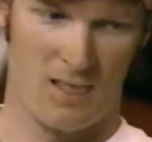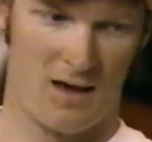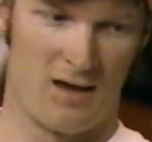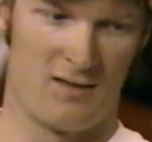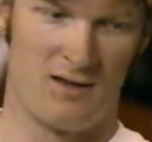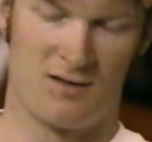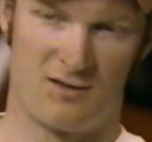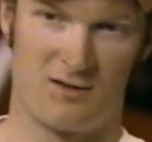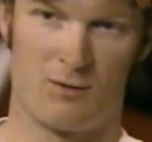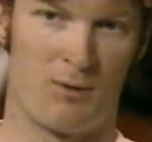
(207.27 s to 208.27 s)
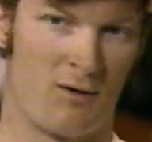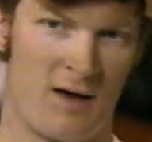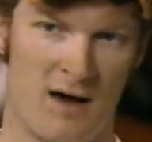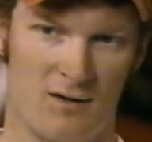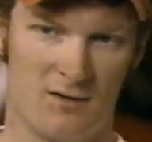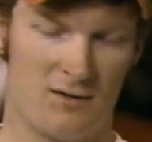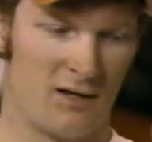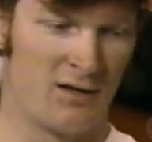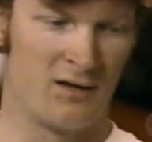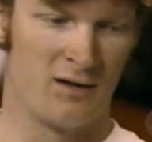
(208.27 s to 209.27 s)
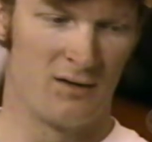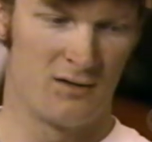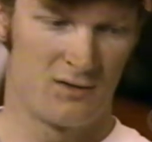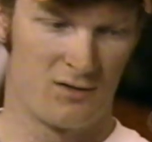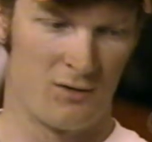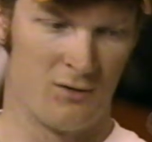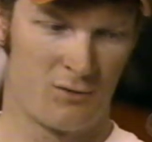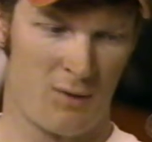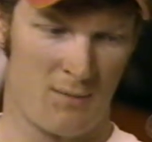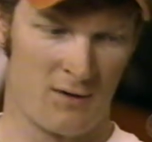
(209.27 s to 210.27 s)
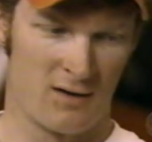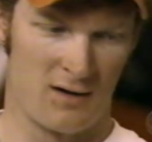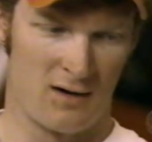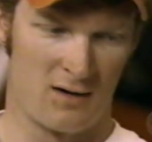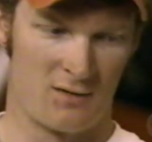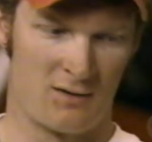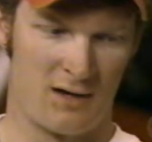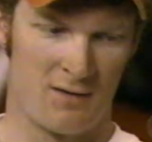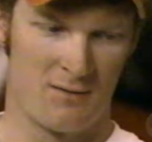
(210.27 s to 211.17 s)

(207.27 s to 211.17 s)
And then the sensor burned out, and uh, so it was probably a lot hotter than that.